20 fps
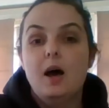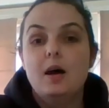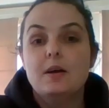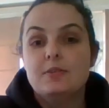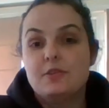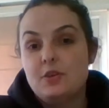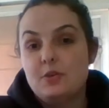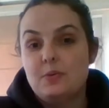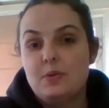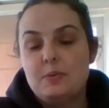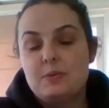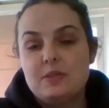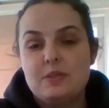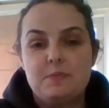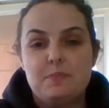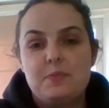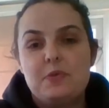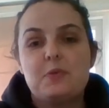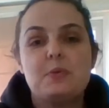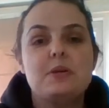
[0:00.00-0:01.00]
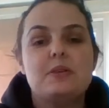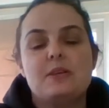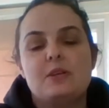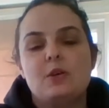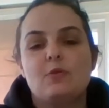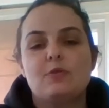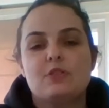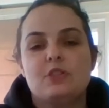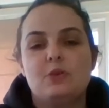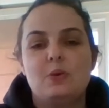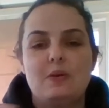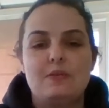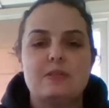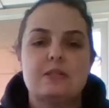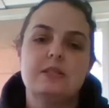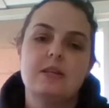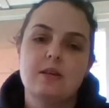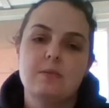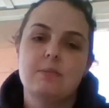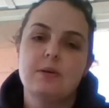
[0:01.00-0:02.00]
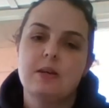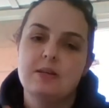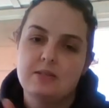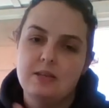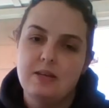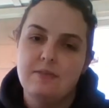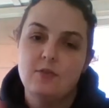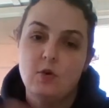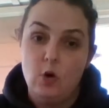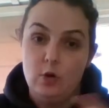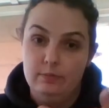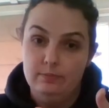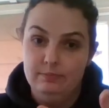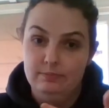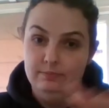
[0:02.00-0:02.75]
So there was a three that obviously you haven't seen because they've gone.